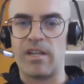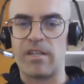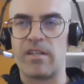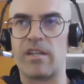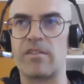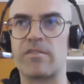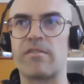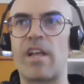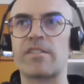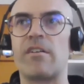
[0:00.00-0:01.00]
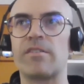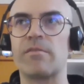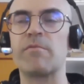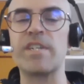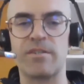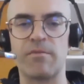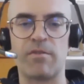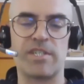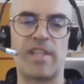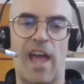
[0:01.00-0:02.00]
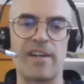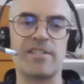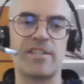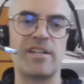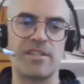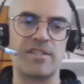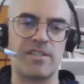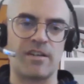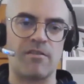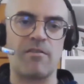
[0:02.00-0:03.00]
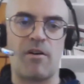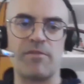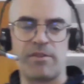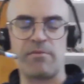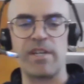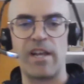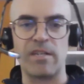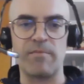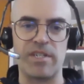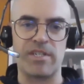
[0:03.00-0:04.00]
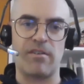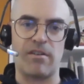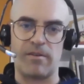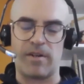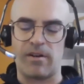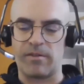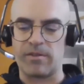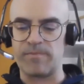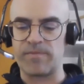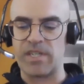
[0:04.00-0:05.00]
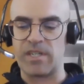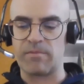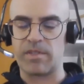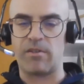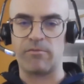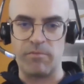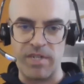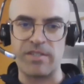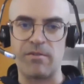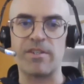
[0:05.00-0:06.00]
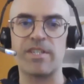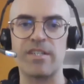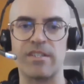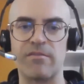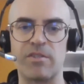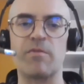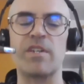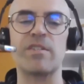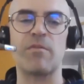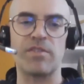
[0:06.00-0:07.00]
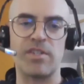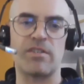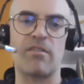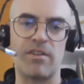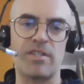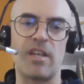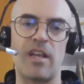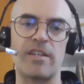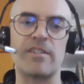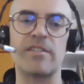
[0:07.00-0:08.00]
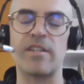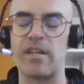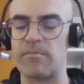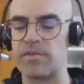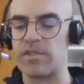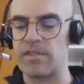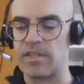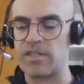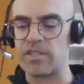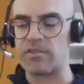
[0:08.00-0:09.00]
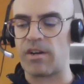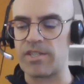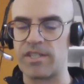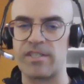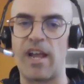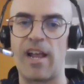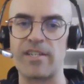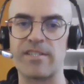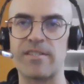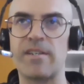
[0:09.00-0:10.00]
And so that's called a resource status change. In Synchro, all the three elements are called resources, and those resources are assigned to the construction tasks.